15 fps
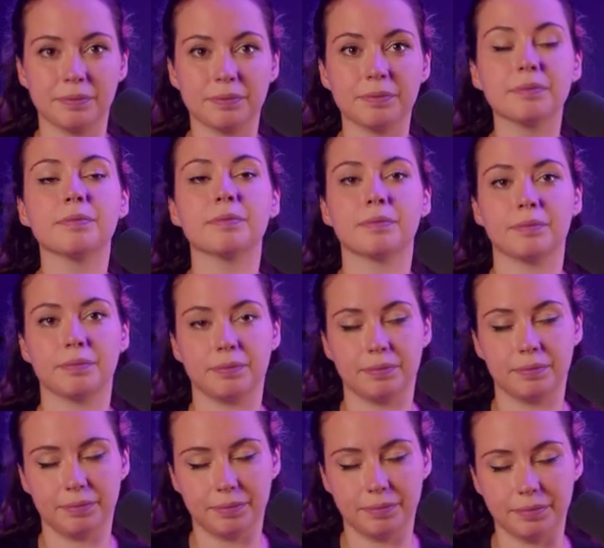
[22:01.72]

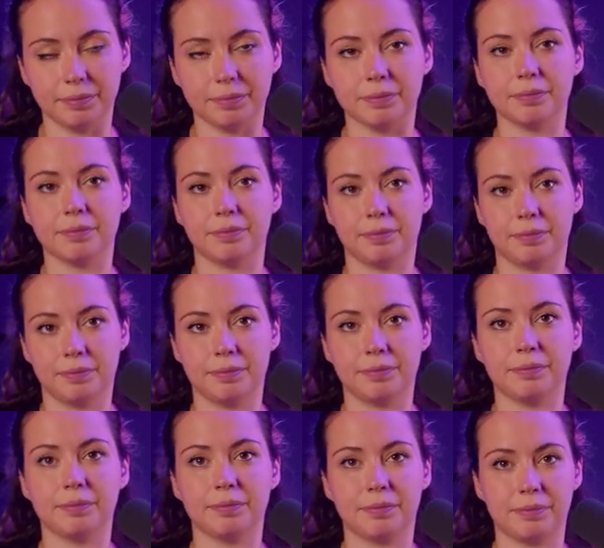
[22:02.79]

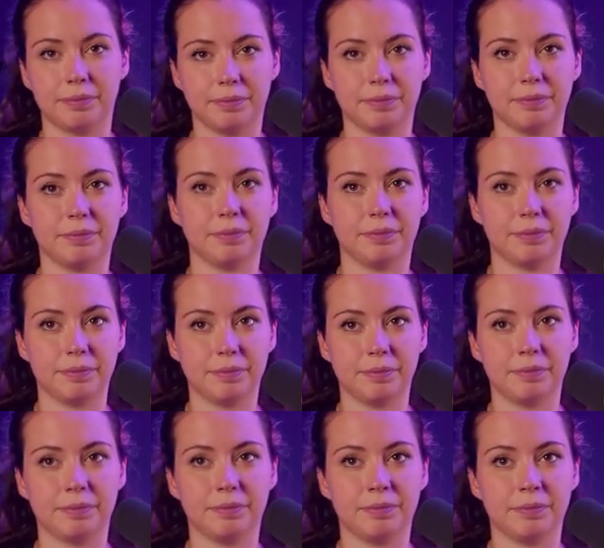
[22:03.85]

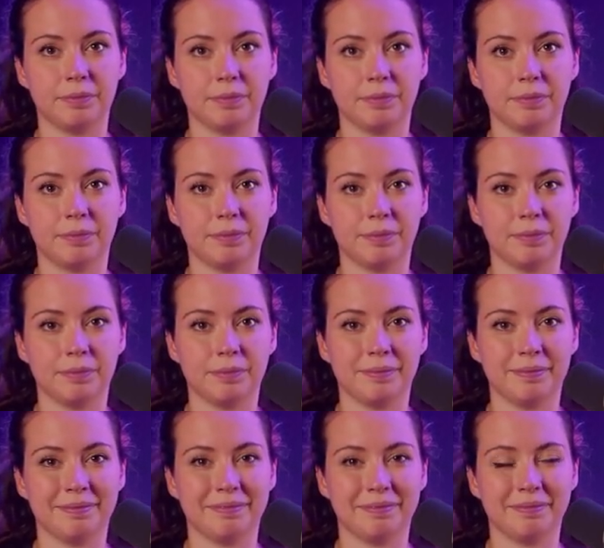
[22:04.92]

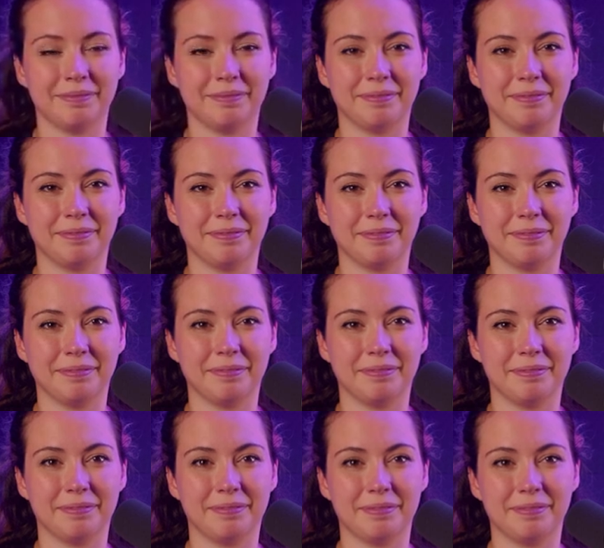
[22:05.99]

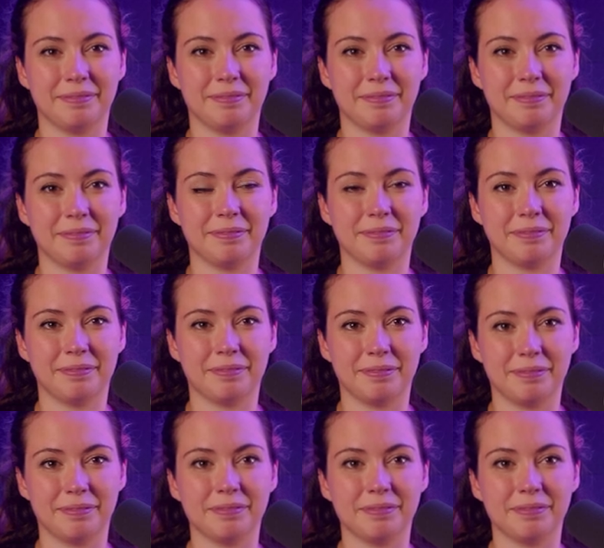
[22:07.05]
(silent)